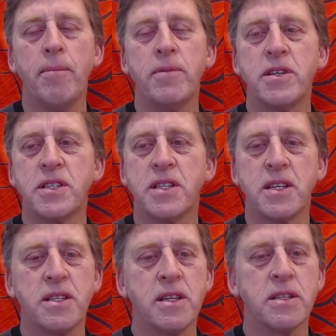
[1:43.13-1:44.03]
Just
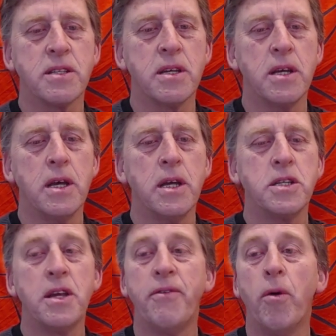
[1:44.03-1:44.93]
does this,
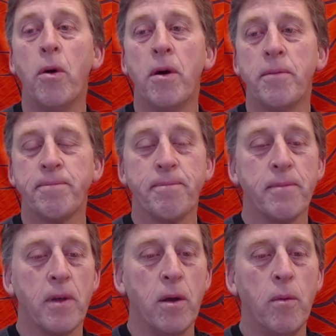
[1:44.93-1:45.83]
g4.
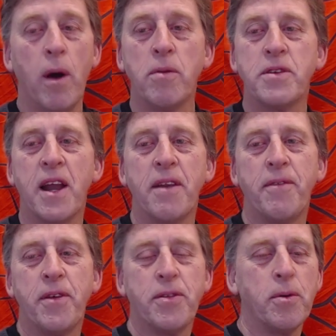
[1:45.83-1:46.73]
Well done
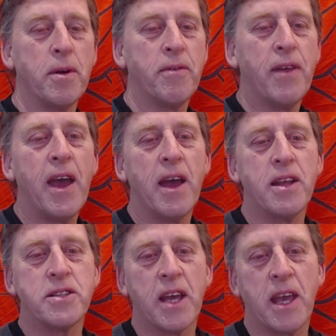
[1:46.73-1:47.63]
if you thought of that
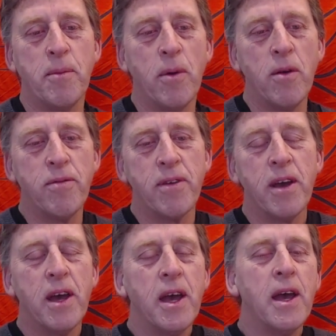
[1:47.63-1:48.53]
attacking move.
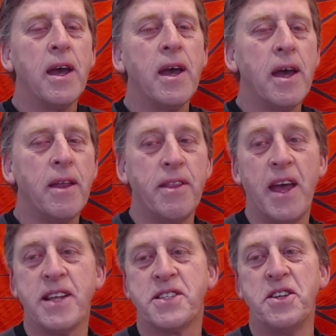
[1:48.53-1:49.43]

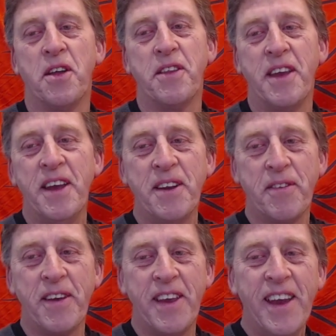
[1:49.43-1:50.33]
That's not the end of
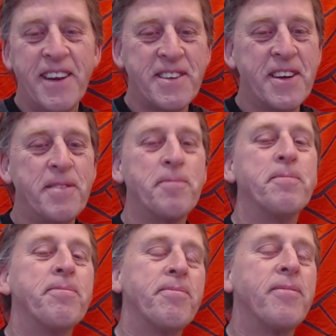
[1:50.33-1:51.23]
it yet.
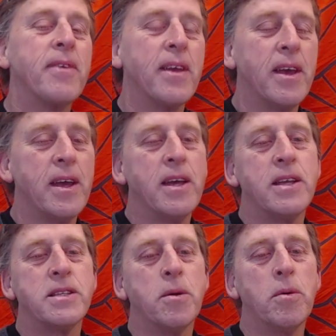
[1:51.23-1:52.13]

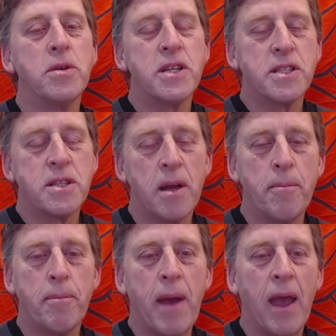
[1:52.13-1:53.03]
So we'll just
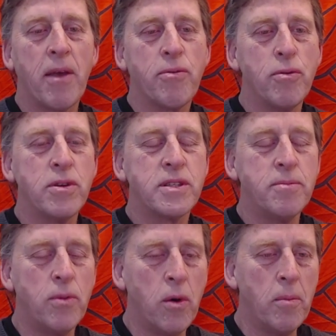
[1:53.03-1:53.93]
bang through
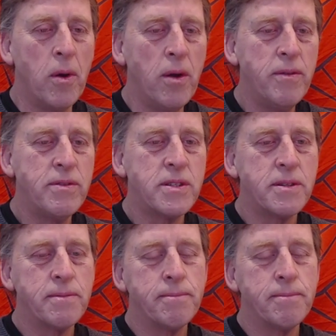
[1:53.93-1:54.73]
some more moves.